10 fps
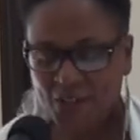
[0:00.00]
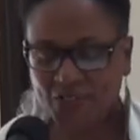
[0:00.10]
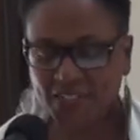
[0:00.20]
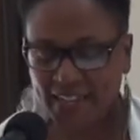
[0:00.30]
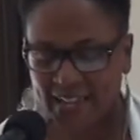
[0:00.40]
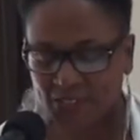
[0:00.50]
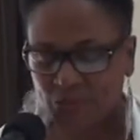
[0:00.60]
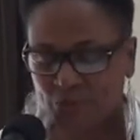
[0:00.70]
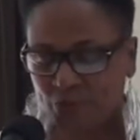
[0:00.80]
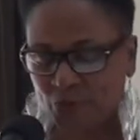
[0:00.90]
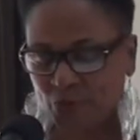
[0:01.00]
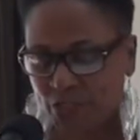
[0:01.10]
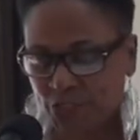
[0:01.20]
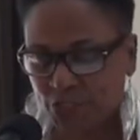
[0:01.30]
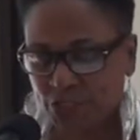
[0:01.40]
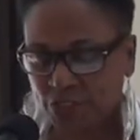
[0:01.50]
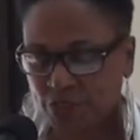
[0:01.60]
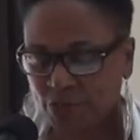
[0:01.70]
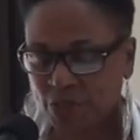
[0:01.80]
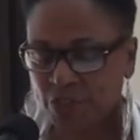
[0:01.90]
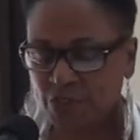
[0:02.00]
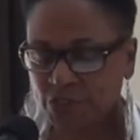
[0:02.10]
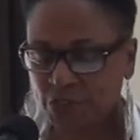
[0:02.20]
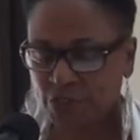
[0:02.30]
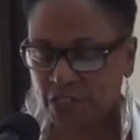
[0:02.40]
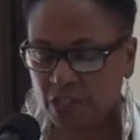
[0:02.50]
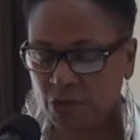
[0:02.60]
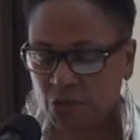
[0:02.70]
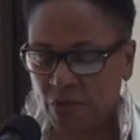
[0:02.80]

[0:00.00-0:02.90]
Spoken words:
The last group of questions were concerning